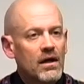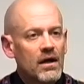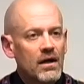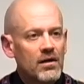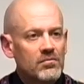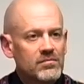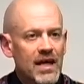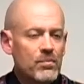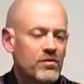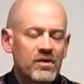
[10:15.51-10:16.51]
Uh,
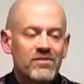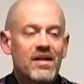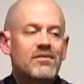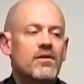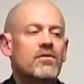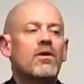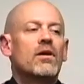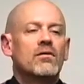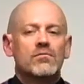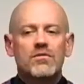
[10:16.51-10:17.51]
April 6,
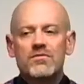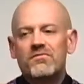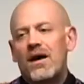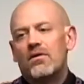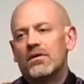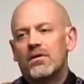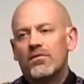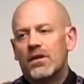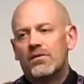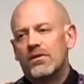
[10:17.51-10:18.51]
1830 was the founding
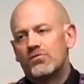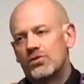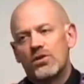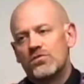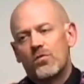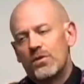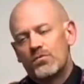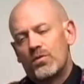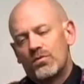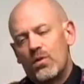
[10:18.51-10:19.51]
of the LDS Church. We
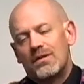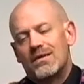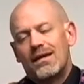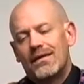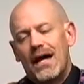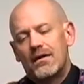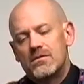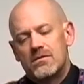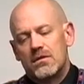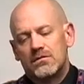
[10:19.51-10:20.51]
just want to take that
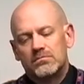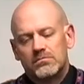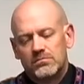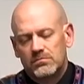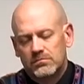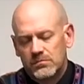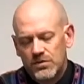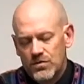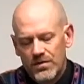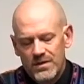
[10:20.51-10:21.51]
as the
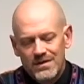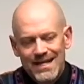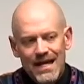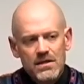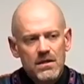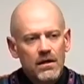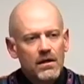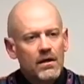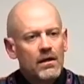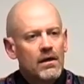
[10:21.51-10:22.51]
sort of the date.
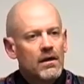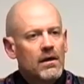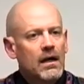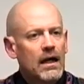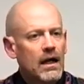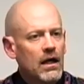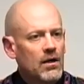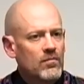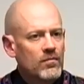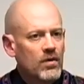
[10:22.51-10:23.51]

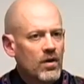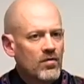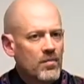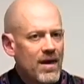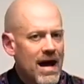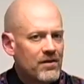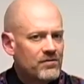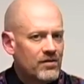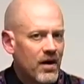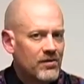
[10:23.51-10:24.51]
Um, over the
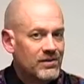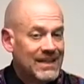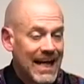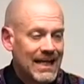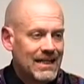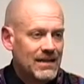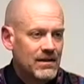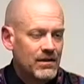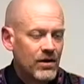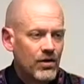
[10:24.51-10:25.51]
past 180
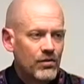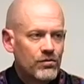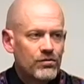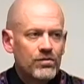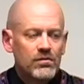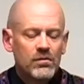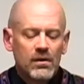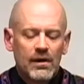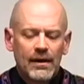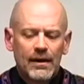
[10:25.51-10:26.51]
years
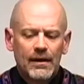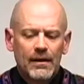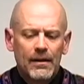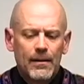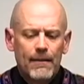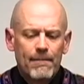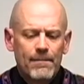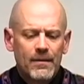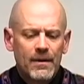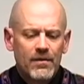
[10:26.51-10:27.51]
uh,
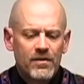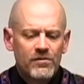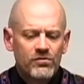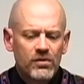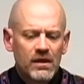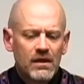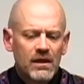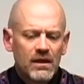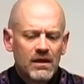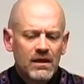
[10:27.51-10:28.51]
of history,
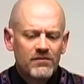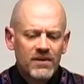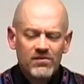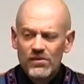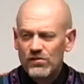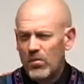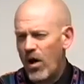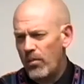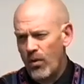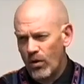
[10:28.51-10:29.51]
if even a
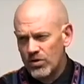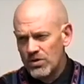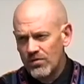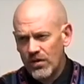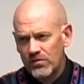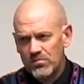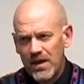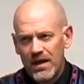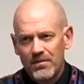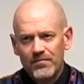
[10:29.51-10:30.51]
small portion of those
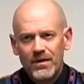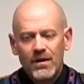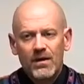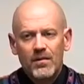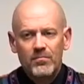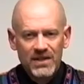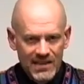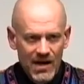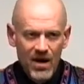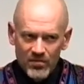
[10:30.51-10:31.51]
men
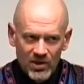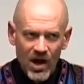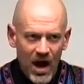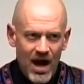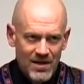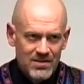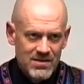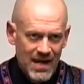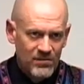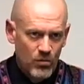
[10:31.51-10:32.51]
become
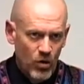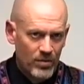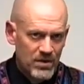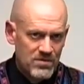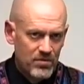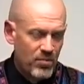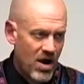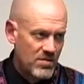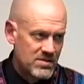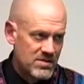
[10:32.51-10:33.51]
gods, as Mormonism
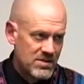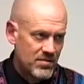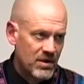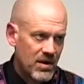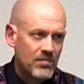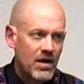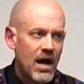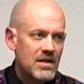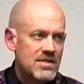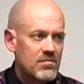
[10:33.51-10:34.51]
promises they become
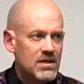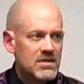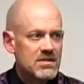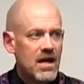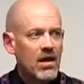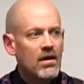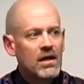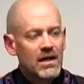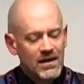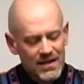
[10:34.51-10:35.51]
gods, that means they're,
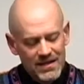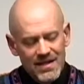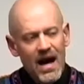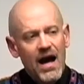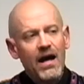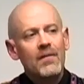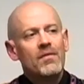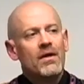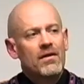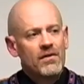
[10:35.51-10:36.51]
they die,
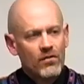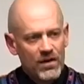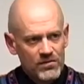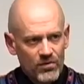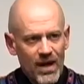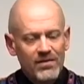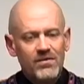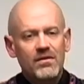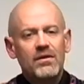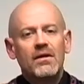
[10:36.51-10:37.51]
they're
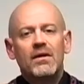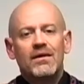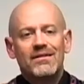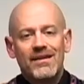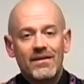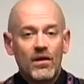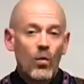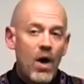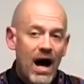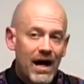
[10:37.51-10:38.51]
resurrected, they take
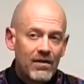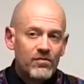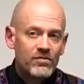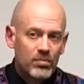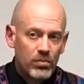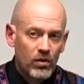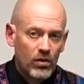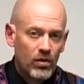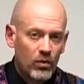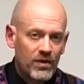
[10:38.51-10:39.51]
their wives,
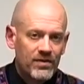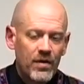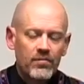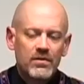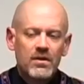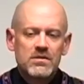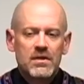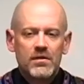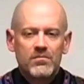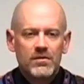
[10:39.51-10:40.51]
plural, with them because
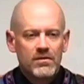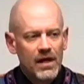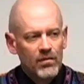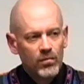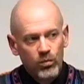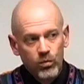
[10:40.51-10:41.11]
they can be, they,